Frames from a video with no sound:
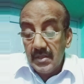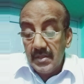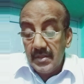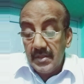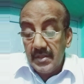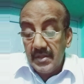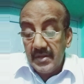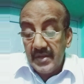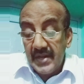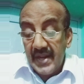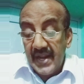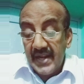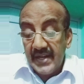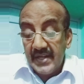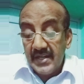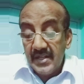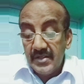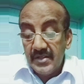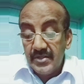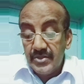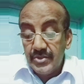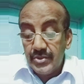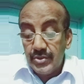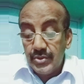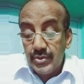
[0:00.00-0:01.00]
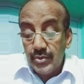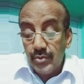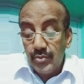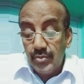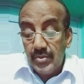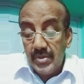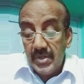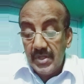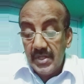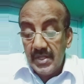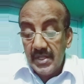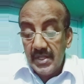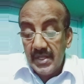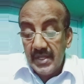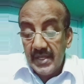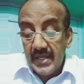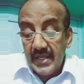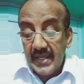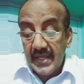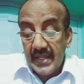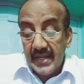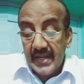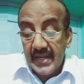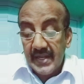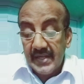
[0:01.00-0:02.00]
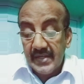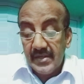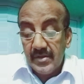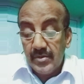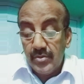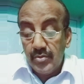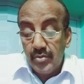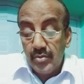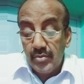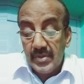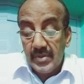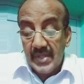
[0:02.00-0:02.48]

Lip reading: The narrator stood erect to